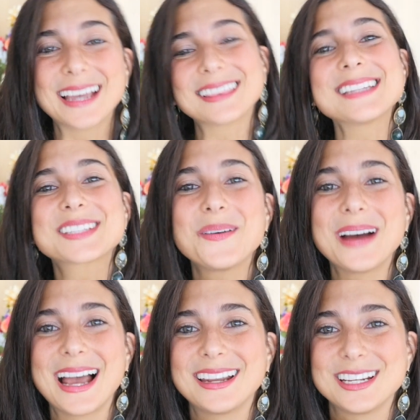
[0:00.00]
Let's go
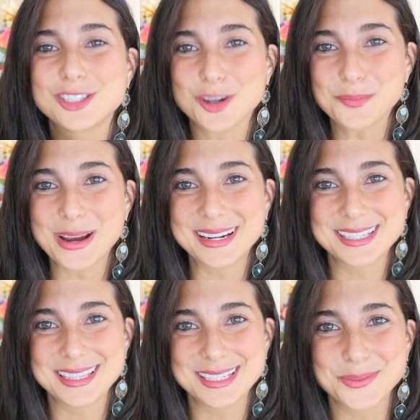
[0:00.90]
ahead and jump right
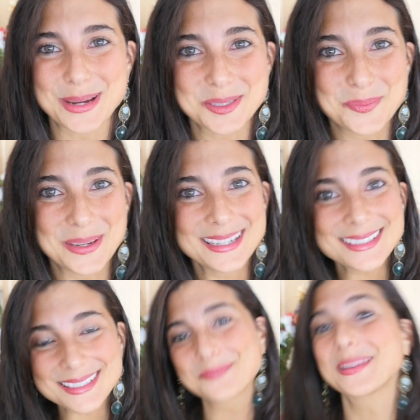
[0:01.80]
into these
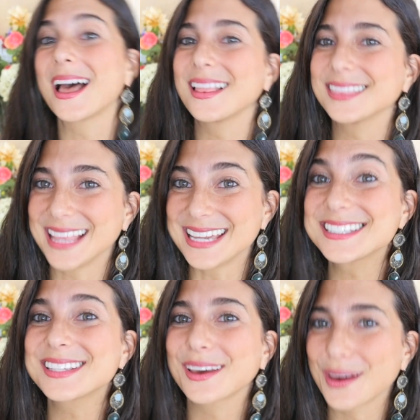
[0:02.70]
recipes.
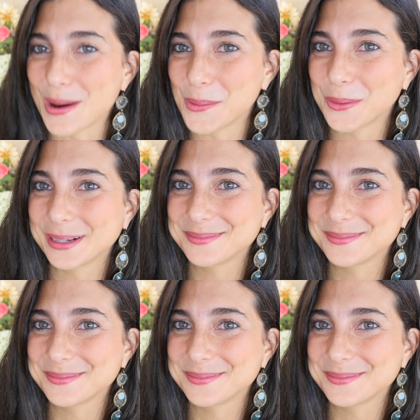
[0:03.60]
Let's go.